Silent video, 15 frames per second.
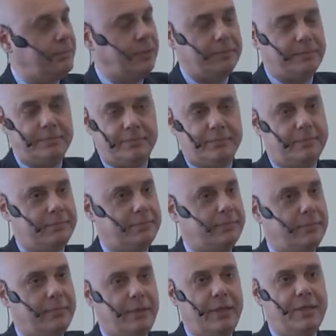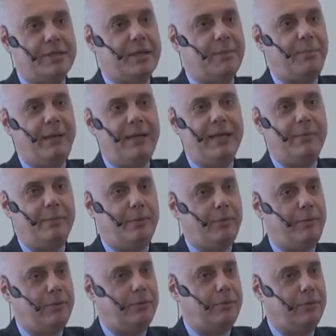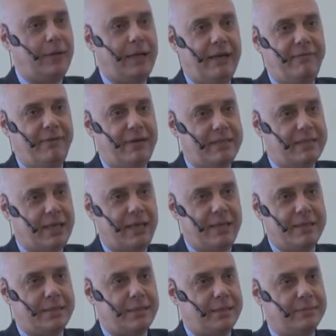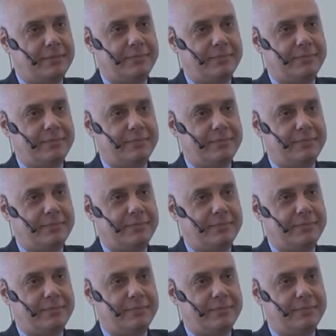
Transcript: No. Is applicable to every sales.